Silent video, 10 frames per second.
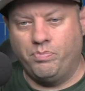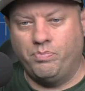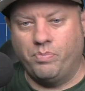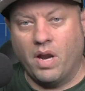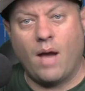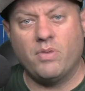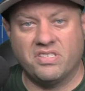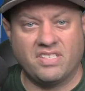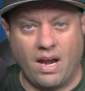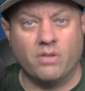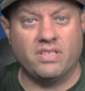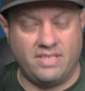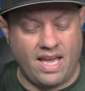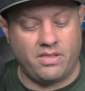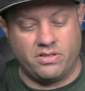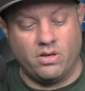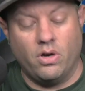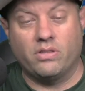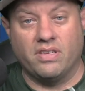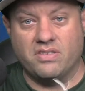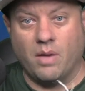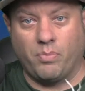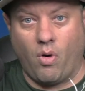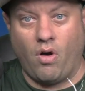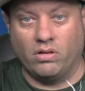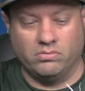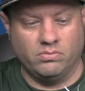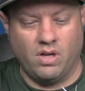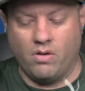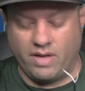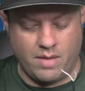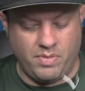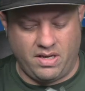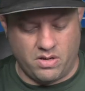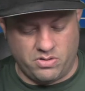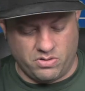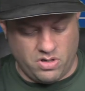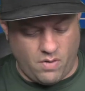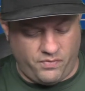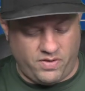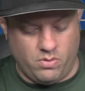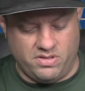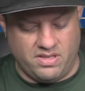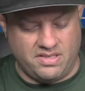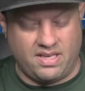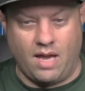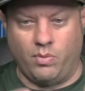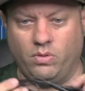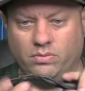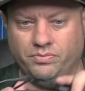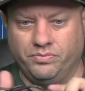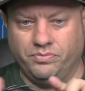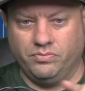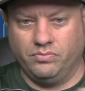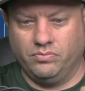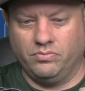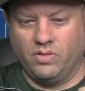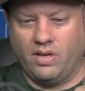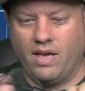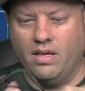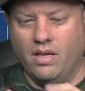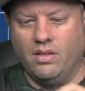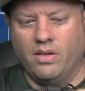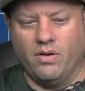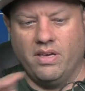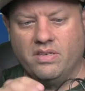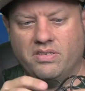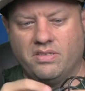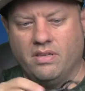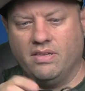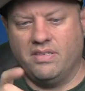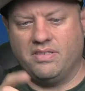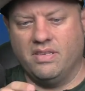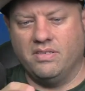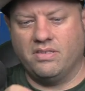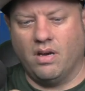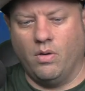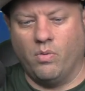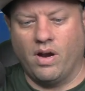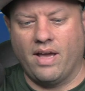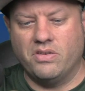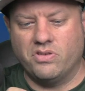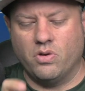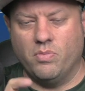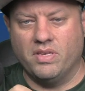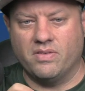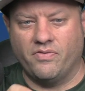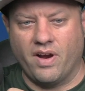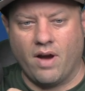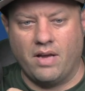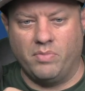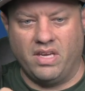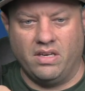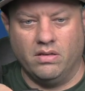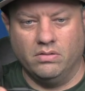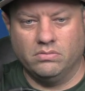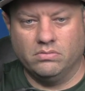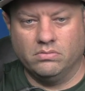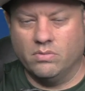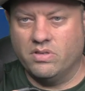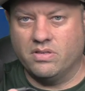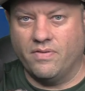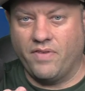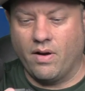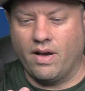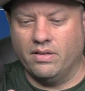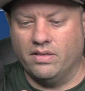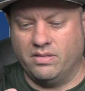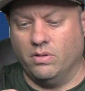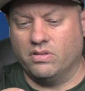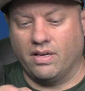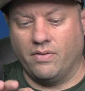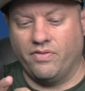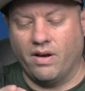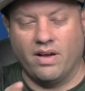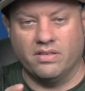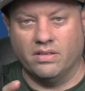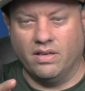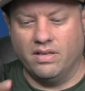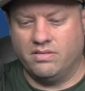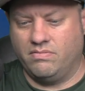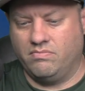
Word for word: But I was scared to death to hook this up wrong, okay? Because there's no fuse in this cable, okay? There is, this is what I assume is a ferrite bead. This is a ferrite. This looks like a ferrite, doesn't it? It's,